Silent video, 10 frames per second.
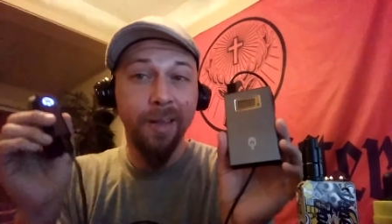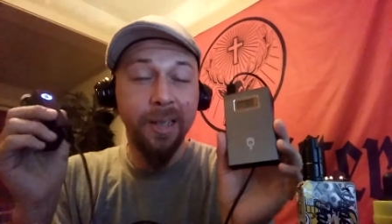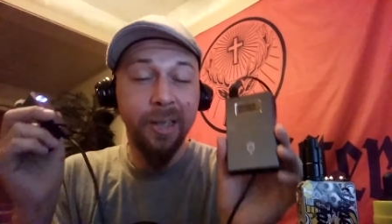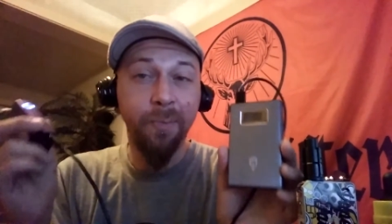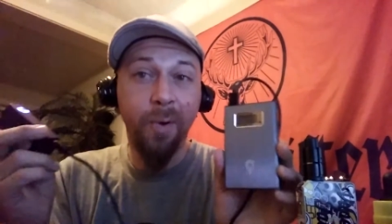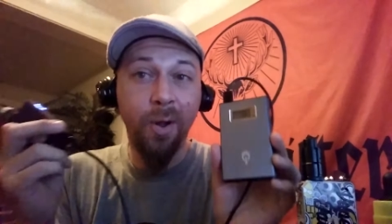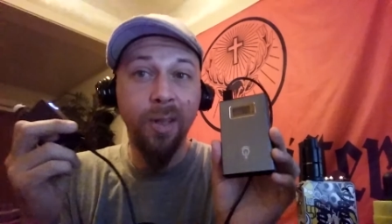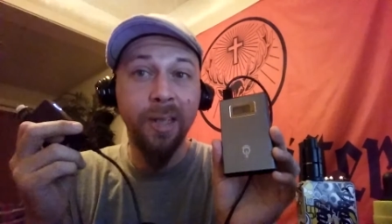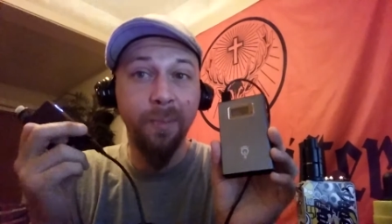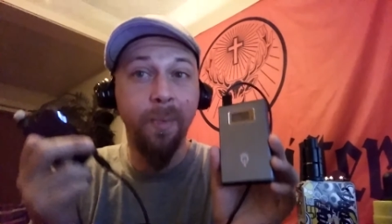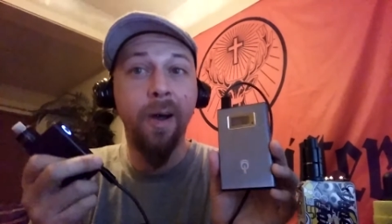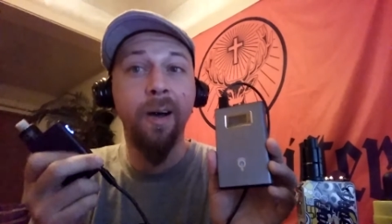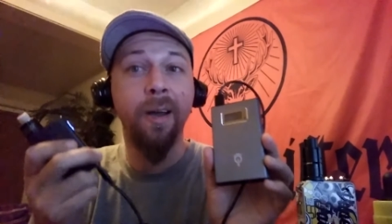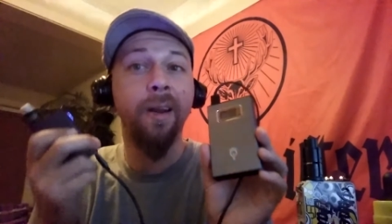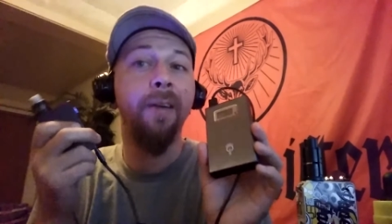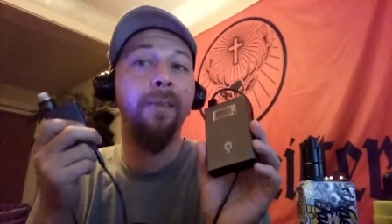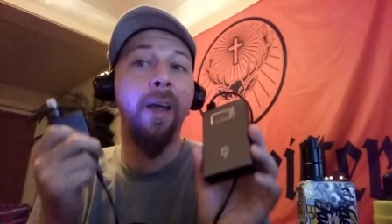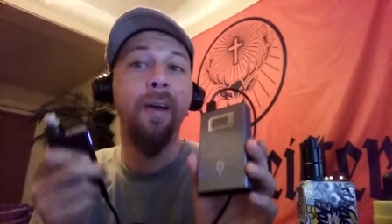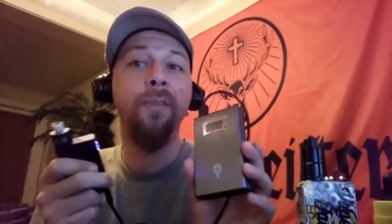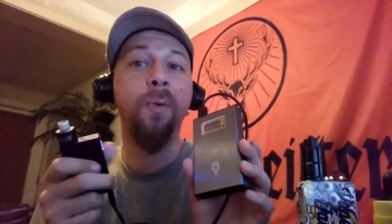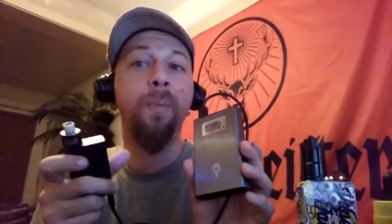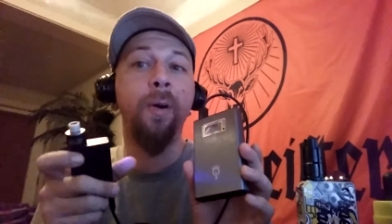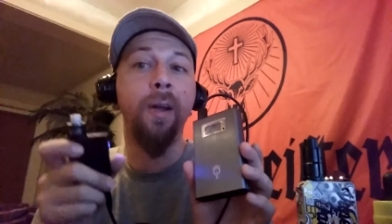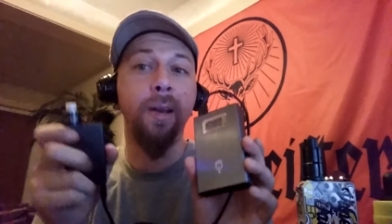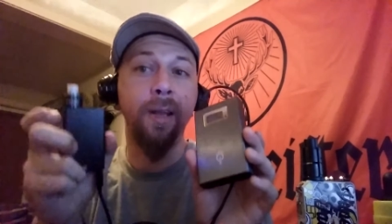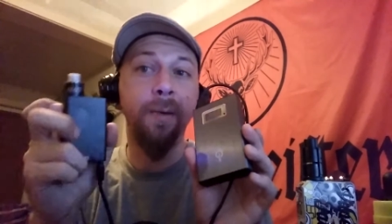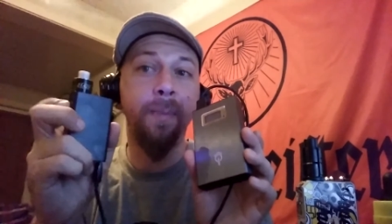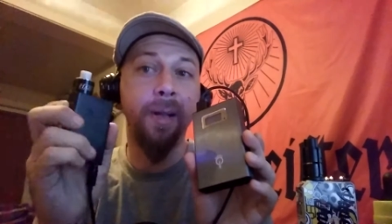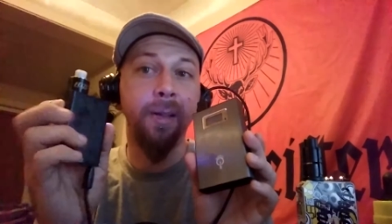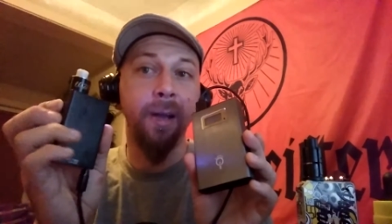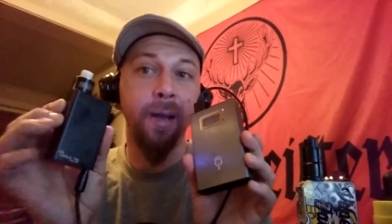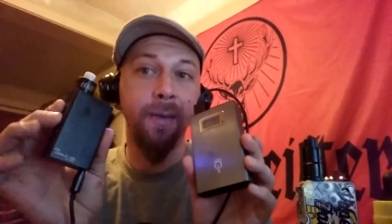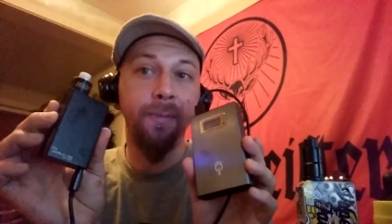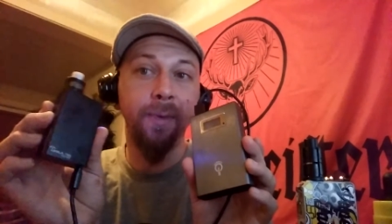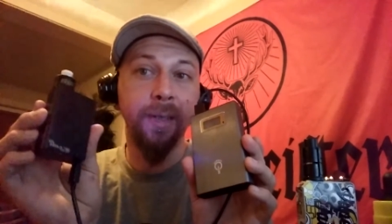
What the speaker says: The smallest mod I've ever bought in my life.